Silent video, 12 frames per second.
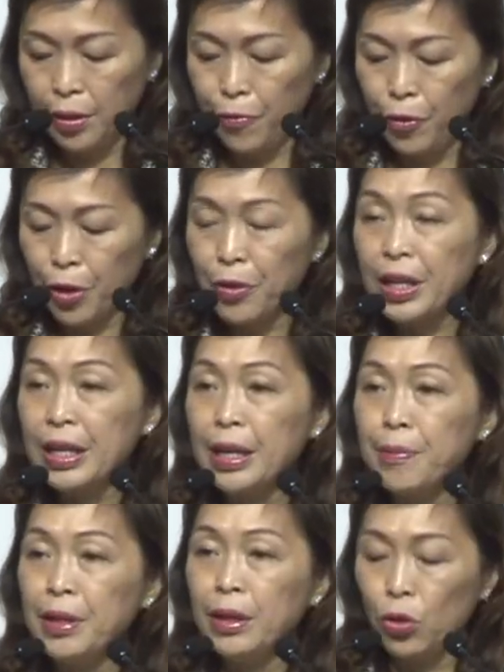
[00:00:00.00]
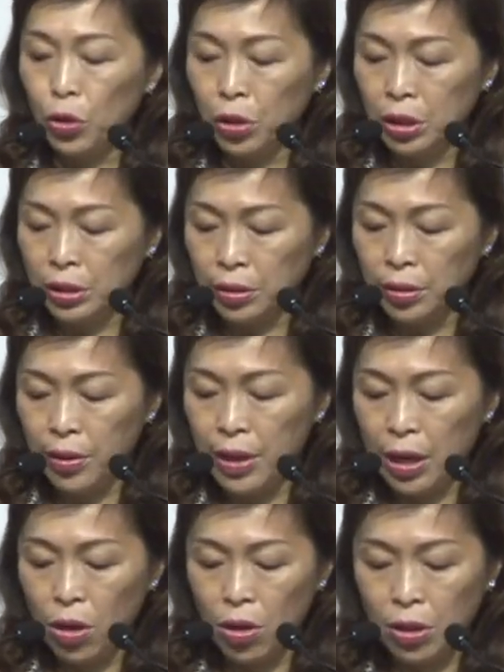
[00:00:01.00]
the very imminent hurdle
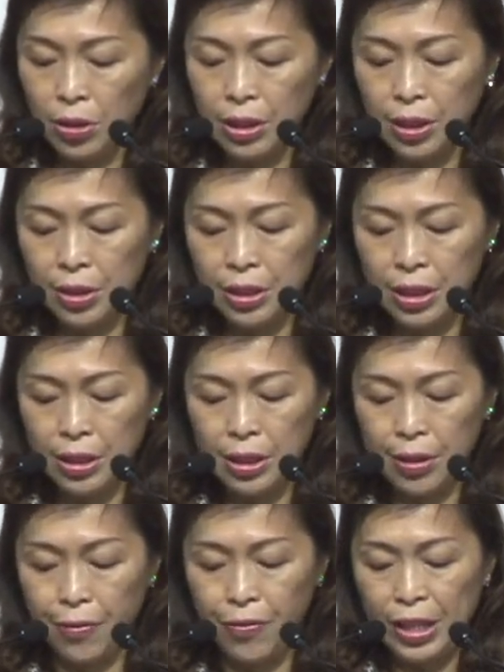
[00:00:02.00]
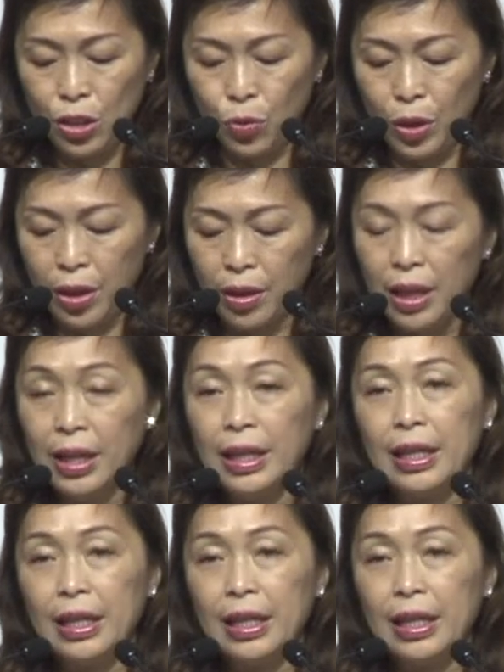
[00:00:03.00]
that Hong Kong citizens are faced with